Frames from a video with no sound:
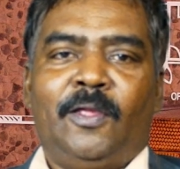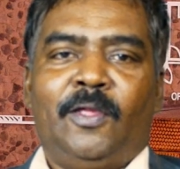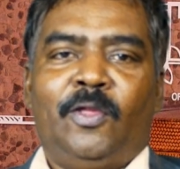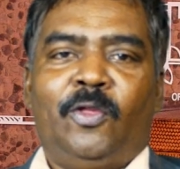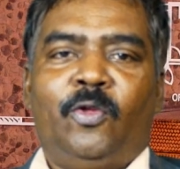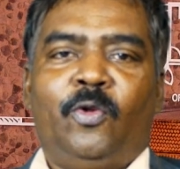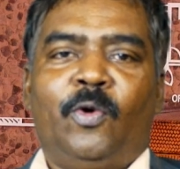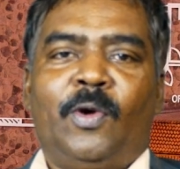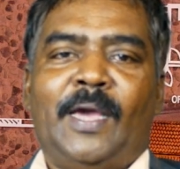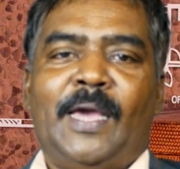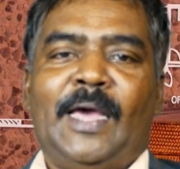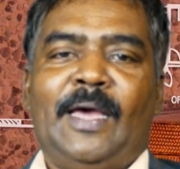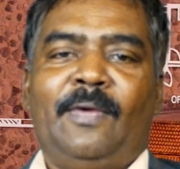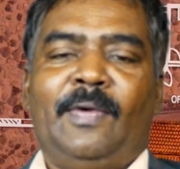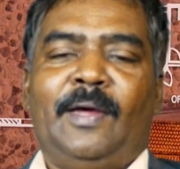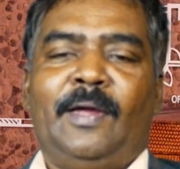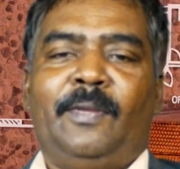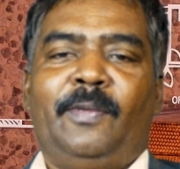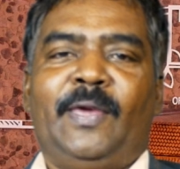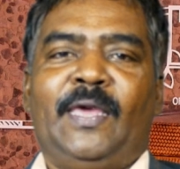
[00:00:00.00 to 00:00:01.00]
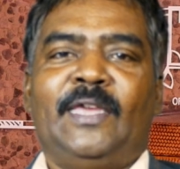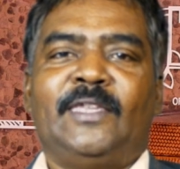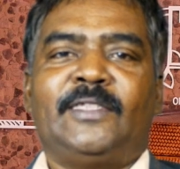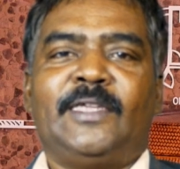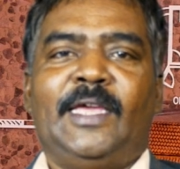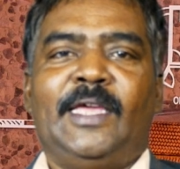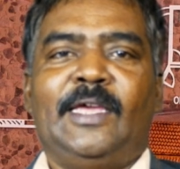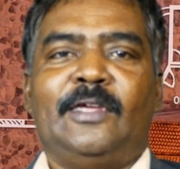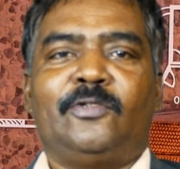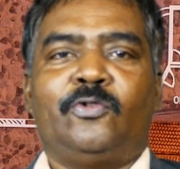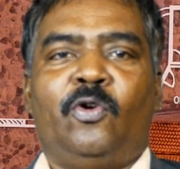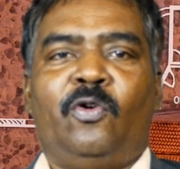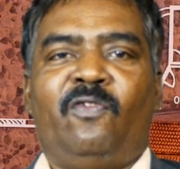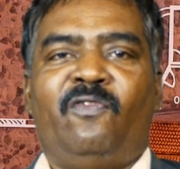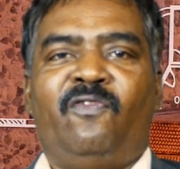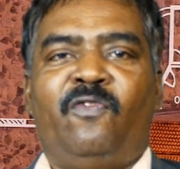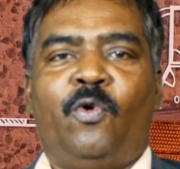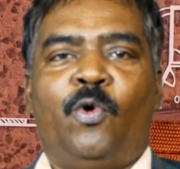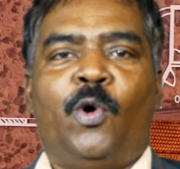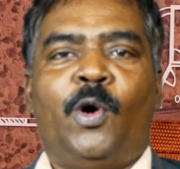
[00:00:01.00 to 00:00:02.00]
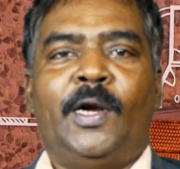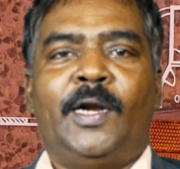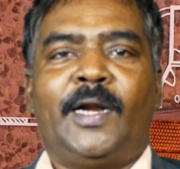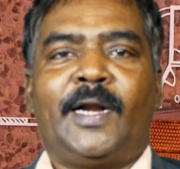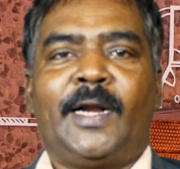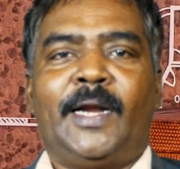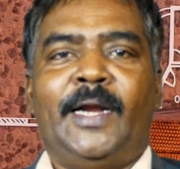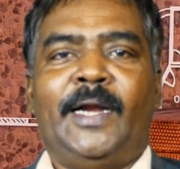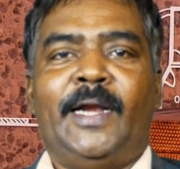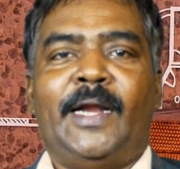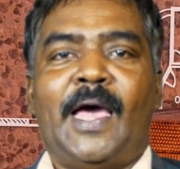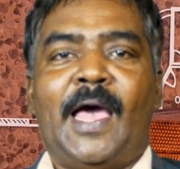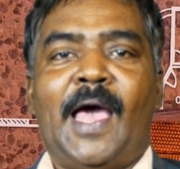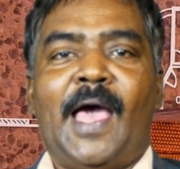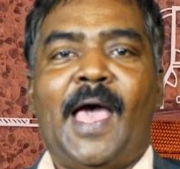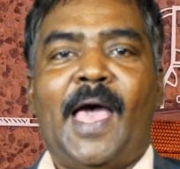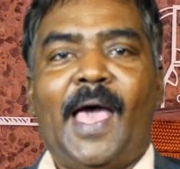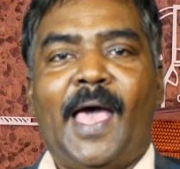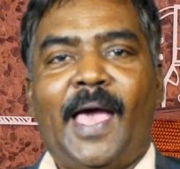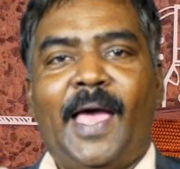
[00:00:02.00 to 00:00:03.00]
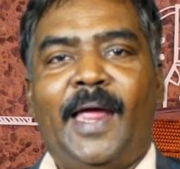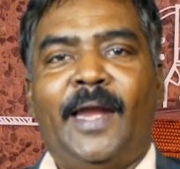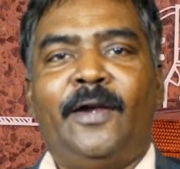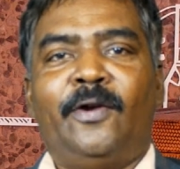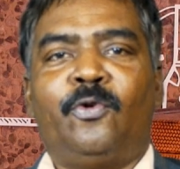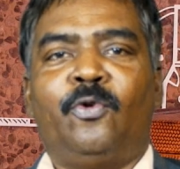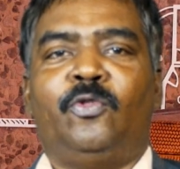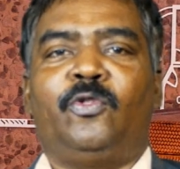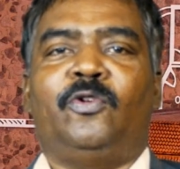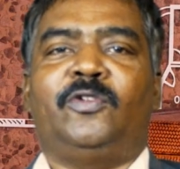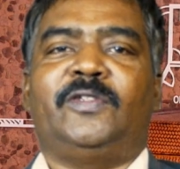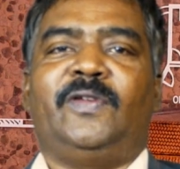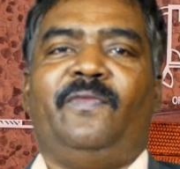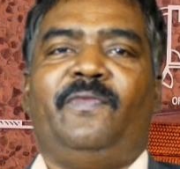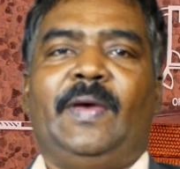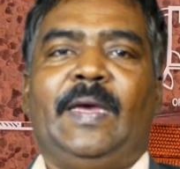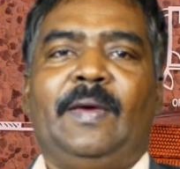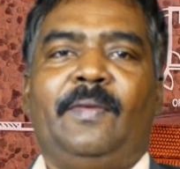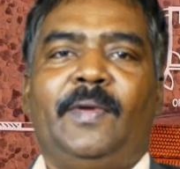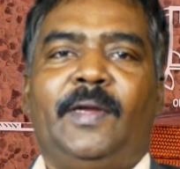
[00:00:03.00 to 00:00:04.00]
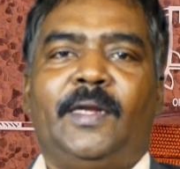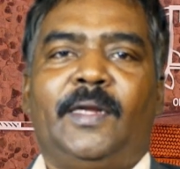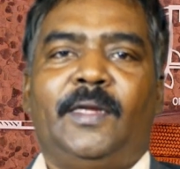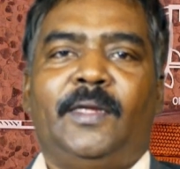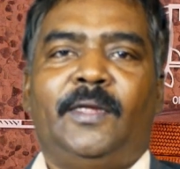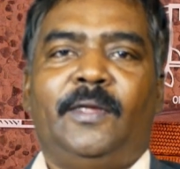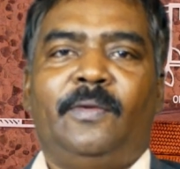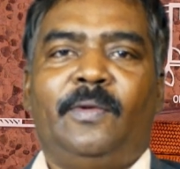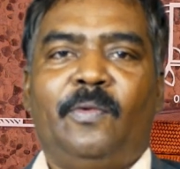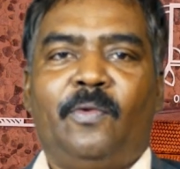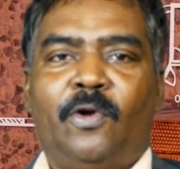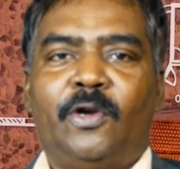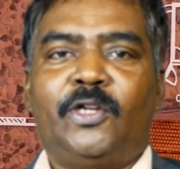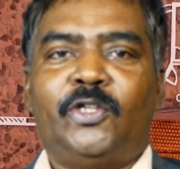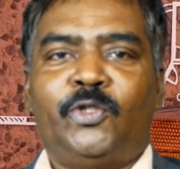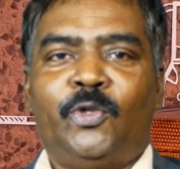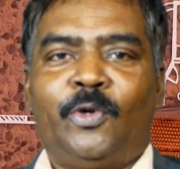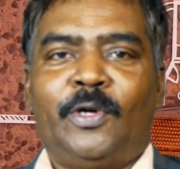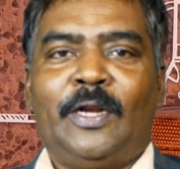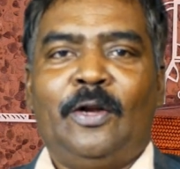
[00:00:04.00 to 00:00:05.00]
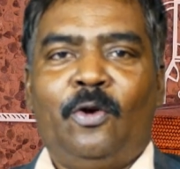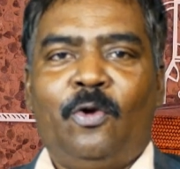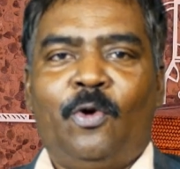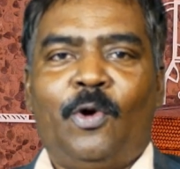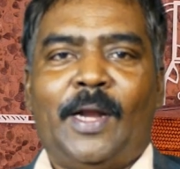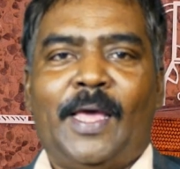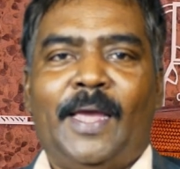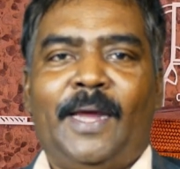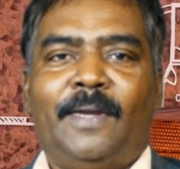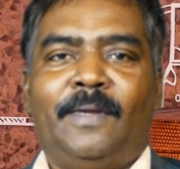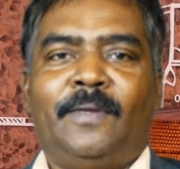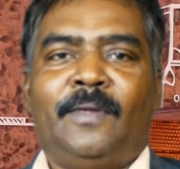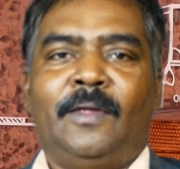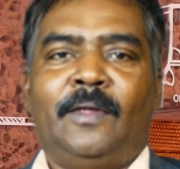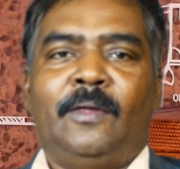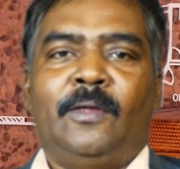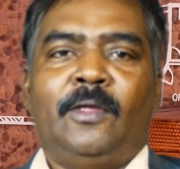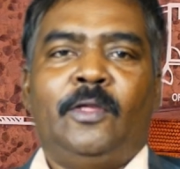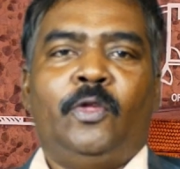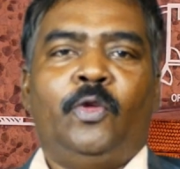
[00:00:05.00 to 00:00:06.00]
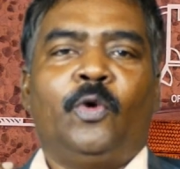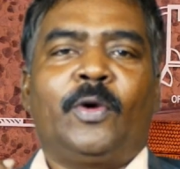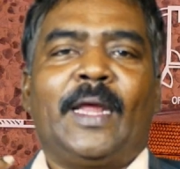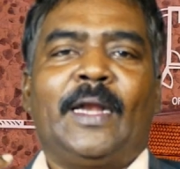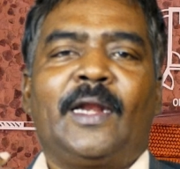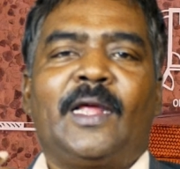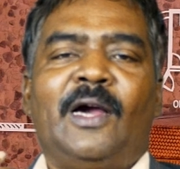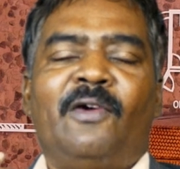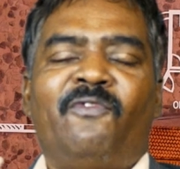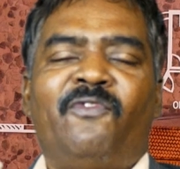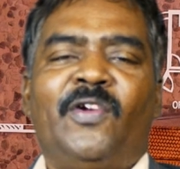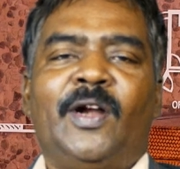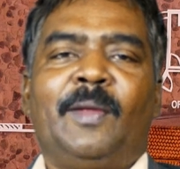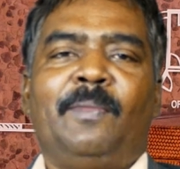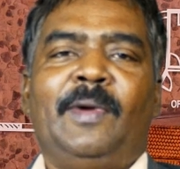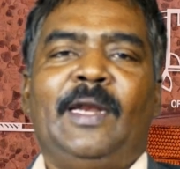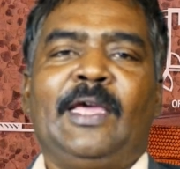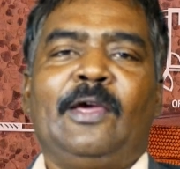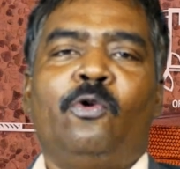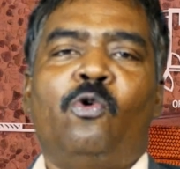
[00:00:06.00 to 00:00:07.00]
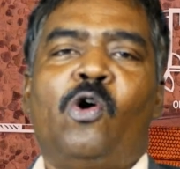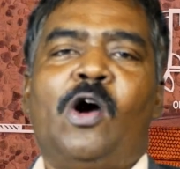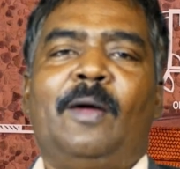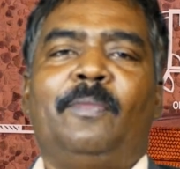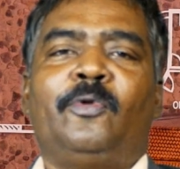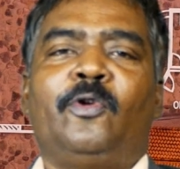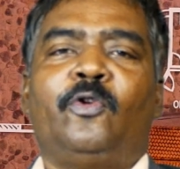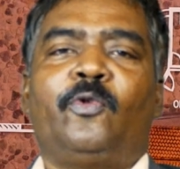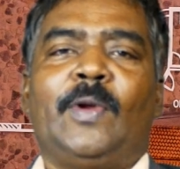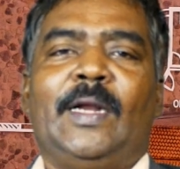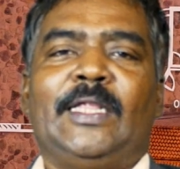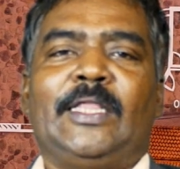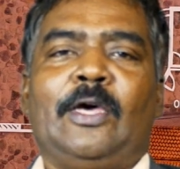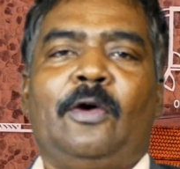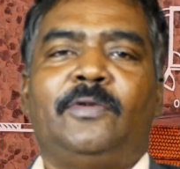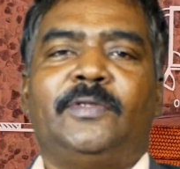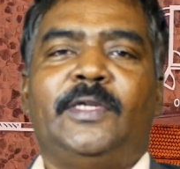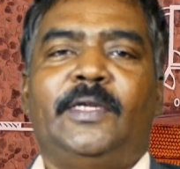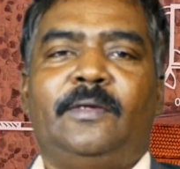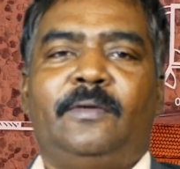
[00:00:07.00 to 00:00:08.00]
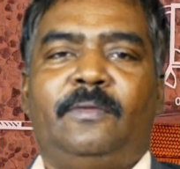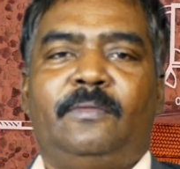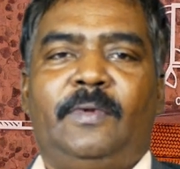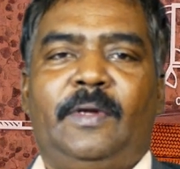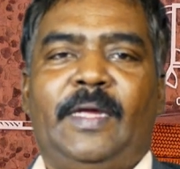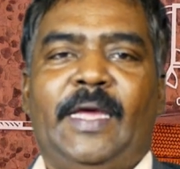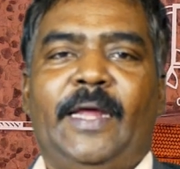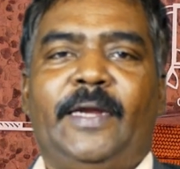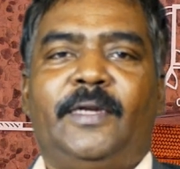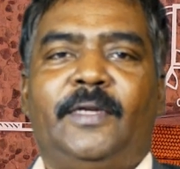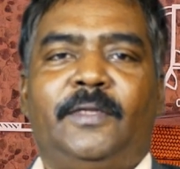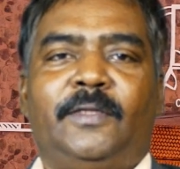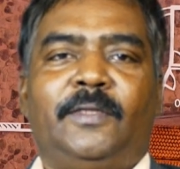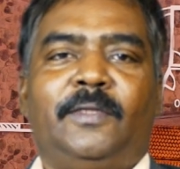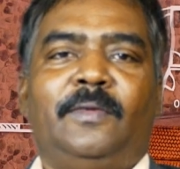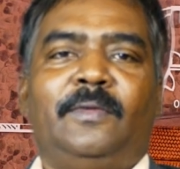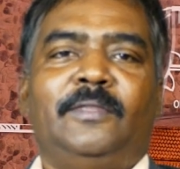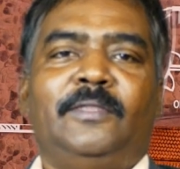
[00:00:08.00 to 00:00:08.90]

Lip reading: You have a base ISO of 400 and 2500. If you want to shoot in low light, you can comfortably go up to 12,800.